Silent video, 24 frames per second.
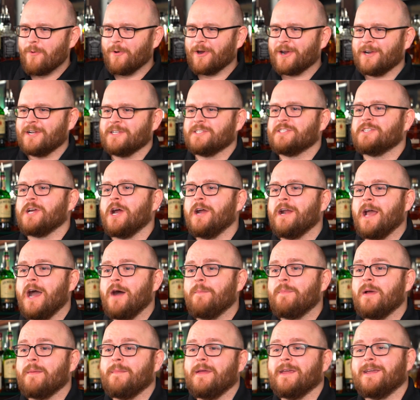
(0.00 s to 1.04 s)
going to start
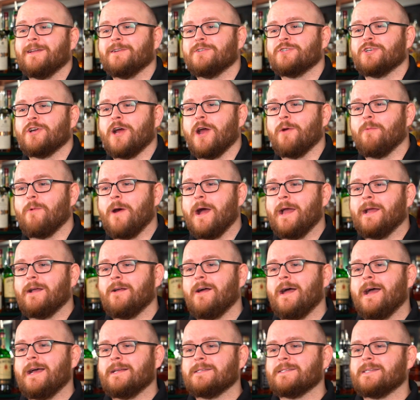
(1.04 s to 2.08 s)
out by making sure our wine
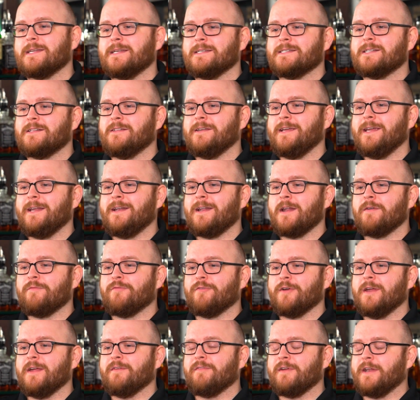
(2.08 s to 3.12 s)
glass is clean and
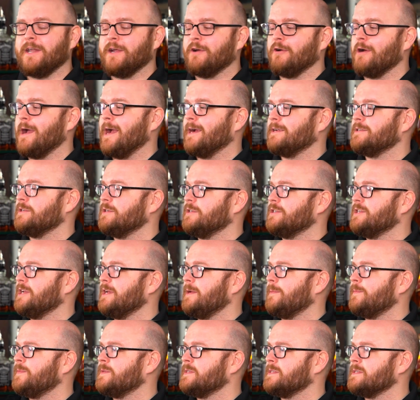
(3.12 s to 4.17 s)
free of any cracks or
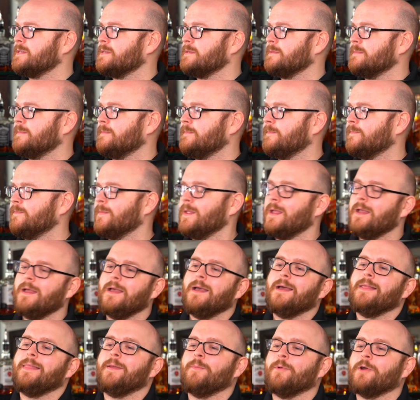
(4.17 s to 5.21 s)
chips.
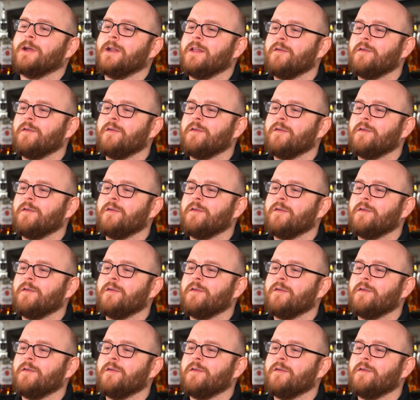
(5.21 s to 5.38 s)
Then we're going to